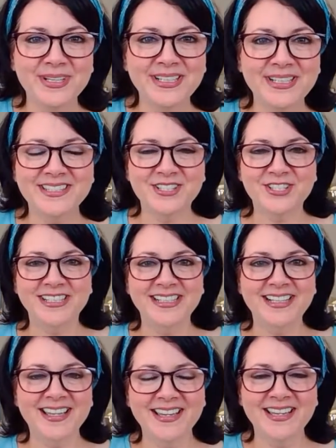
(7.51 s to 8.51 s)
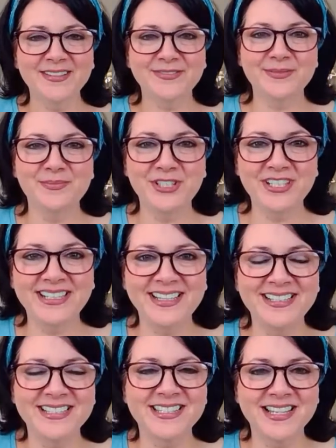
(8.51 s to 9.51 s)
everyone, it's Gina K from
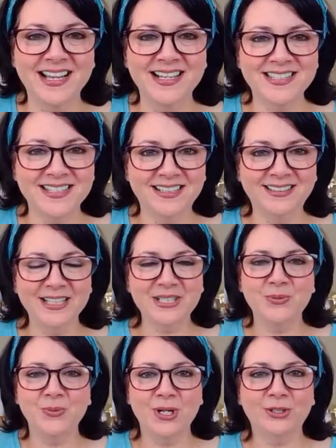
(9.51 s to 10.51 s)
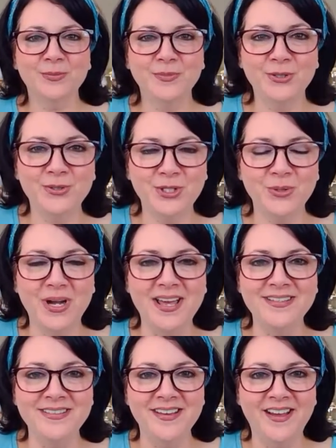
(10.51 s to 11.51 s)
Gina K Designs, and I'd like to welcome you to
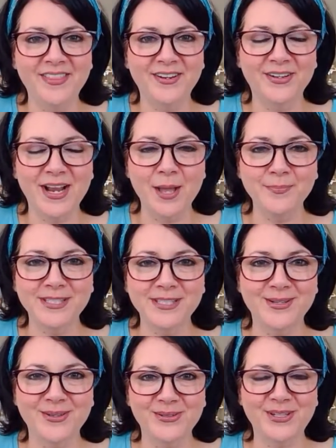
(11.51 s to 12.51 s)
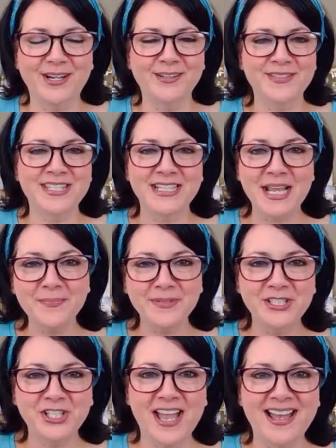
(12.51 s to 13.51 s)
another episode of
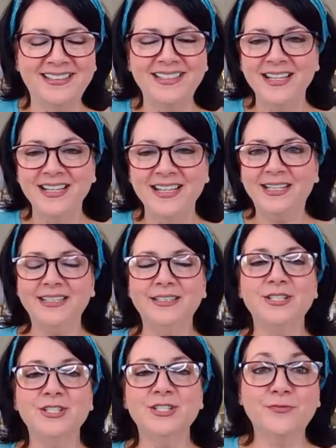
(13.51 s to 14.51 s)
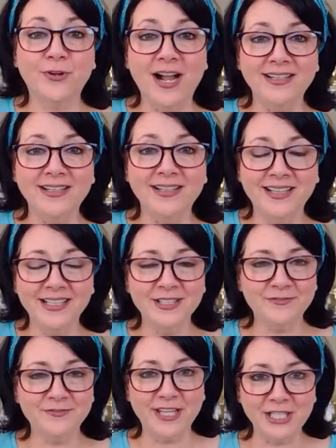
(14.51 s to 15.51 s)
Stamp and Chat. It is Friday
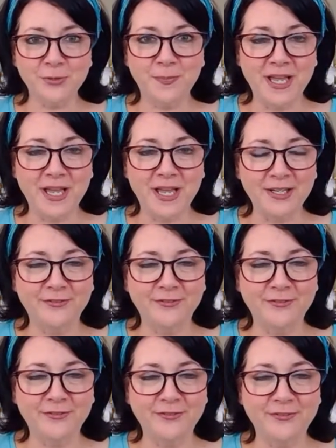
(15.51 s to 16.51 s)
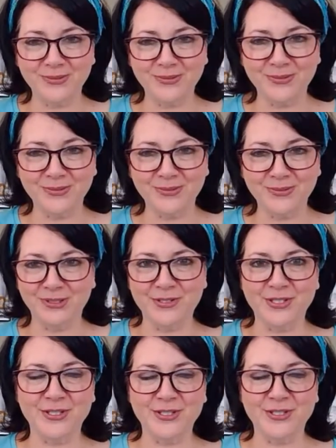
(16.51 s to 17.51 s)
night, Flashback Friday, so we're going to
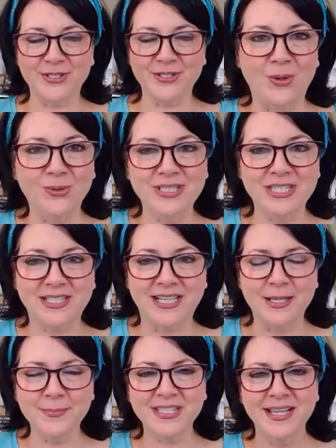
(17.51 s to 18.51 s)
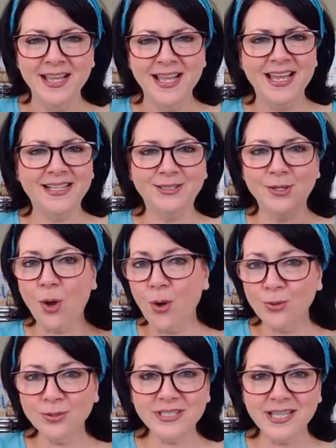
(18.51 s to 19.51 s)
be using some old stamps and
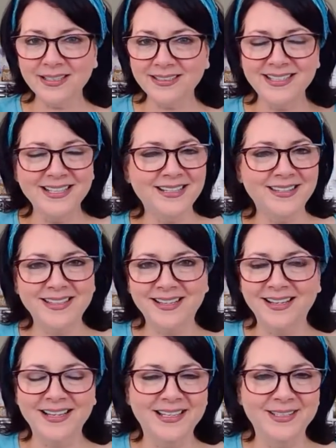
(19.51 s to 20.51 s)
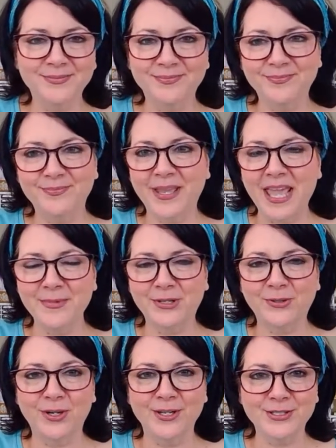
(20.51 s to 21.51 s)
an old technique that I
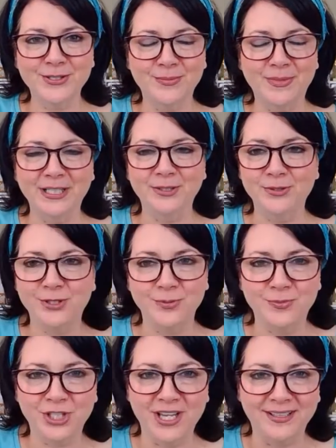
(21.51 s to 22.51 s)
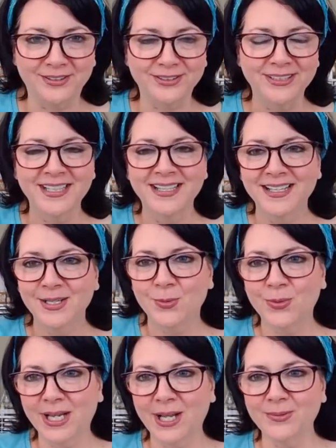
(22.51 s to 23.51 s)
came across on my YouTube channel
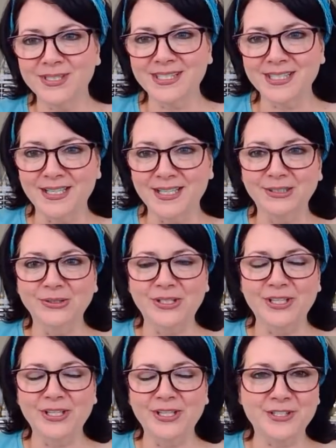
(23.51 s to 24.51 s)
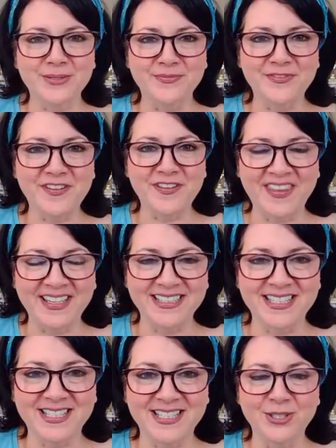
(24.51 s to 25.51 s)
when I was uh, looking for some fun
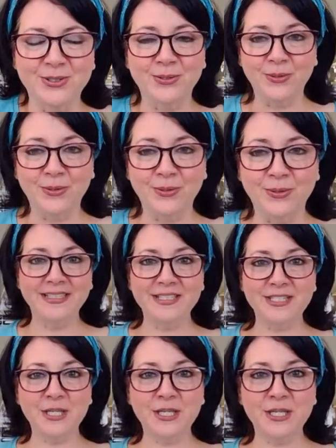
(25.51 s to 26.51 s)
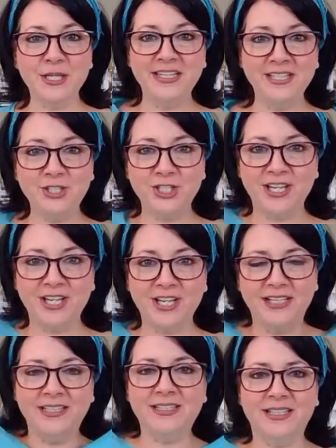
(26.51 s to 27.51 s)
things to do. It is
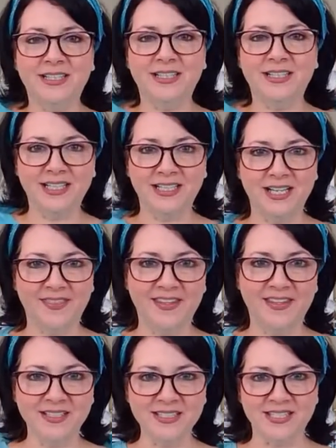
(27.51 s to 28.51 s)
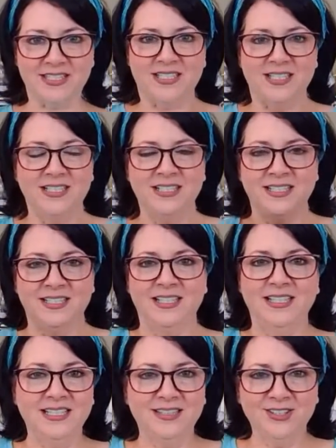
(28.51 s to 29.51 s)
PJ night, and I got this.
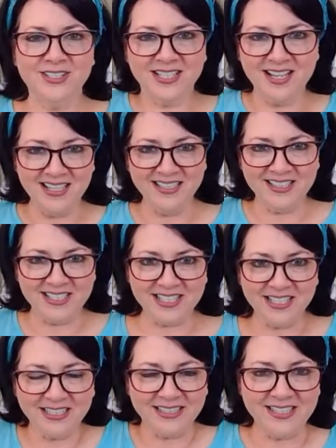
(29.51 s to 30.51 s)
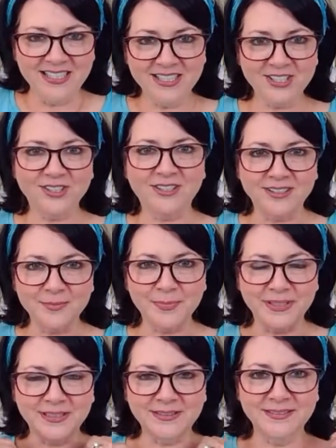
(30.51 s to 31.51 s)
It looks kind of just like a
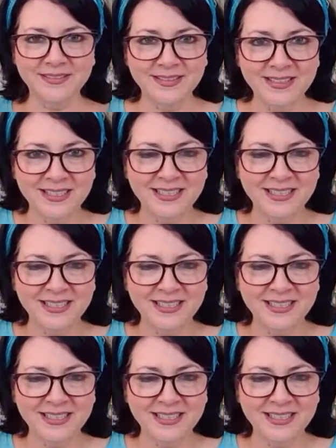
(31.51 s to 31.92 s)
t-shirt, but